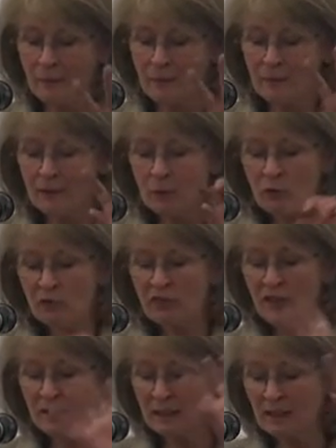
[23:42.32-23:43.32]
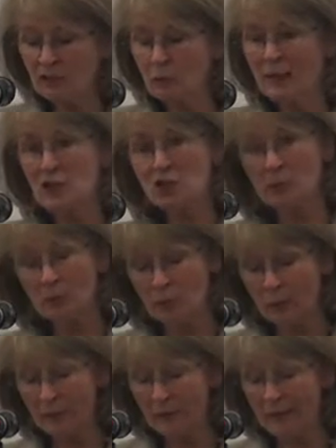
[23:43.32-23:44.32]
There was this uneasy relationship
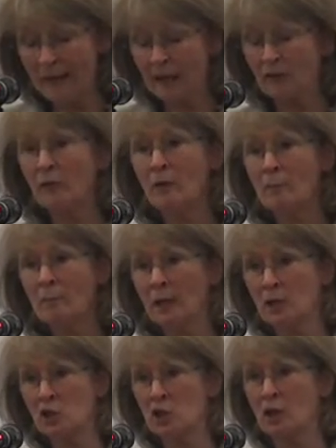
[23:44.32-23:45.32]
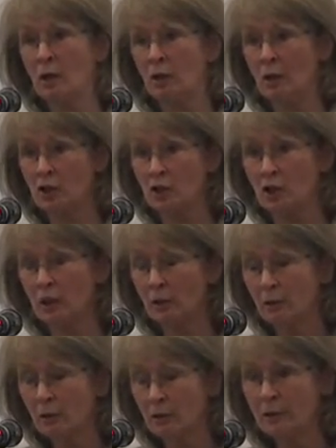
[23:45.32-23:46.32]
between that and the much
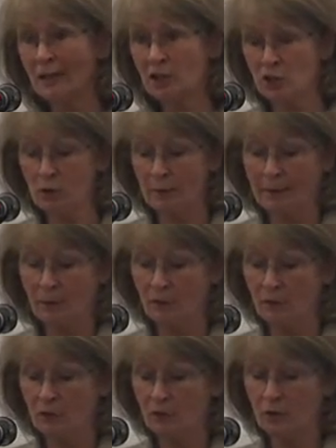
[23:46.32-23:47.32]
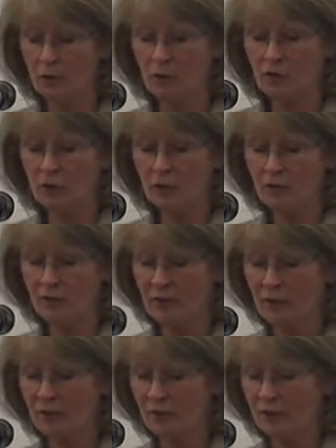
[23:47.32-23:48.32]
larger National Health Drug
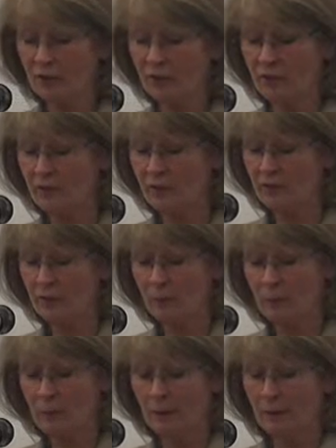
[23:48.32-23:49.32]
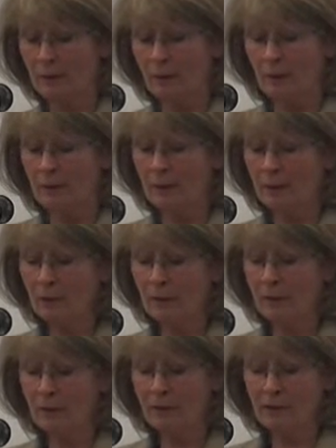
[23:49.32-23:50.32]
Services system.
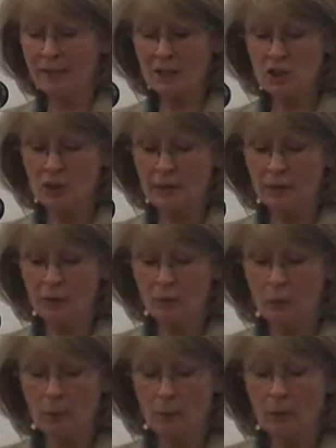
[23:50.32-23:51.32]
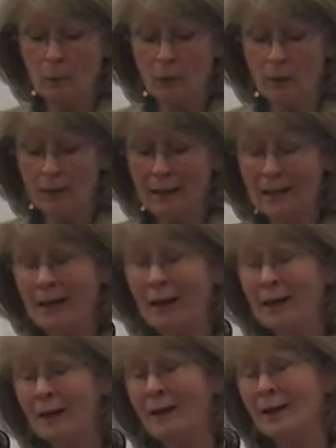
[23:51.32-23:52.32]
Now, the National Health were,
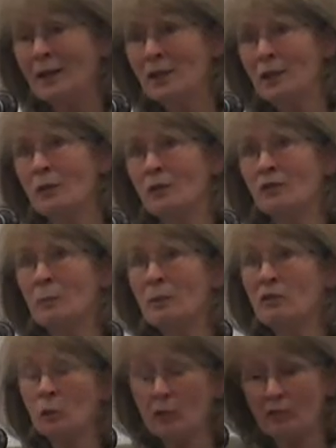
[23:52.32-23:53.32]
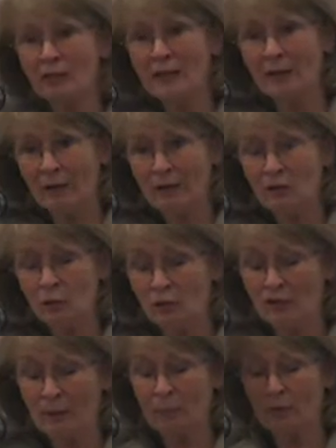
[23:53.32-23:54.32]
you know, to be sort of fair, it took
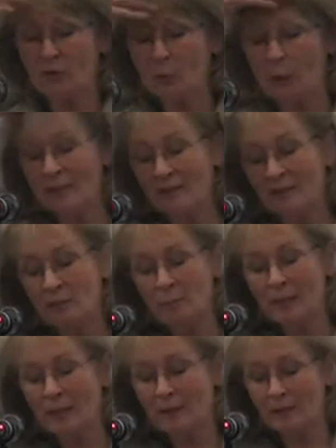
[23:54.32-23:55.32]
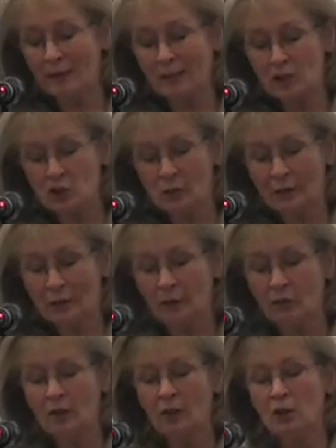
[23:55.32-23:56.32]
some persuading to make the National
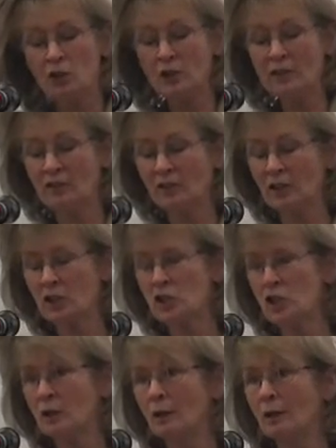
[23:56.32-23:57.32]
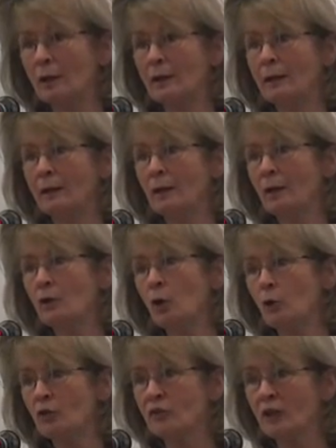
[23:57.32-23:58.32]
Health treat addiction and
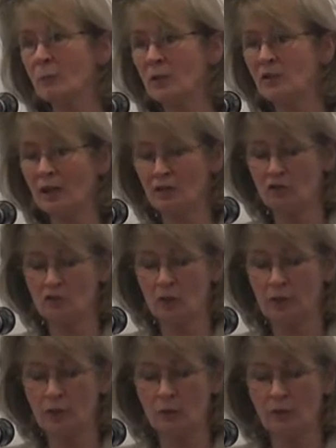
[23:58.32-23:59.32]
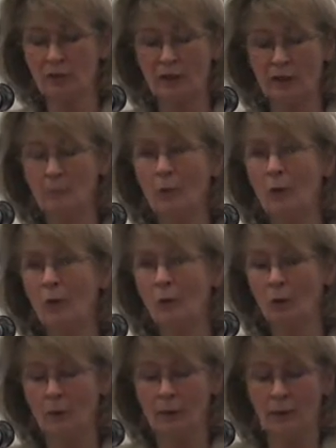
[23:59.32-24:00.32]
not stigmatise drug use
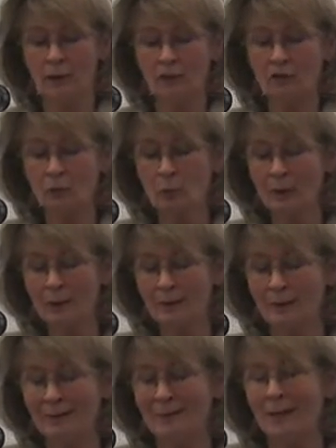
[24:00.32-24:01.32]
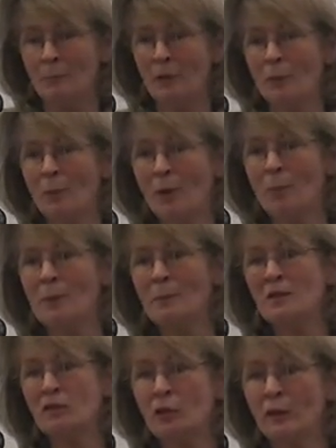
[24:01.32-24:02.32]
anymore, and but the problem
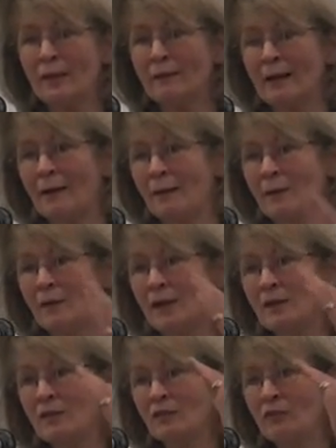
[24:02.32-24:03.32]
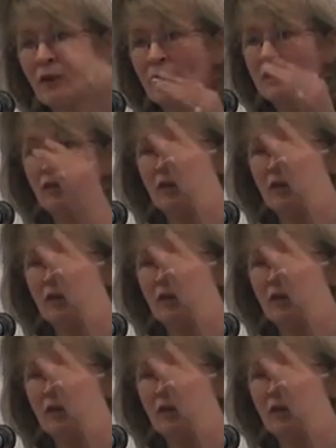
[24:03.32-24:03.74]
in doing that, they defined it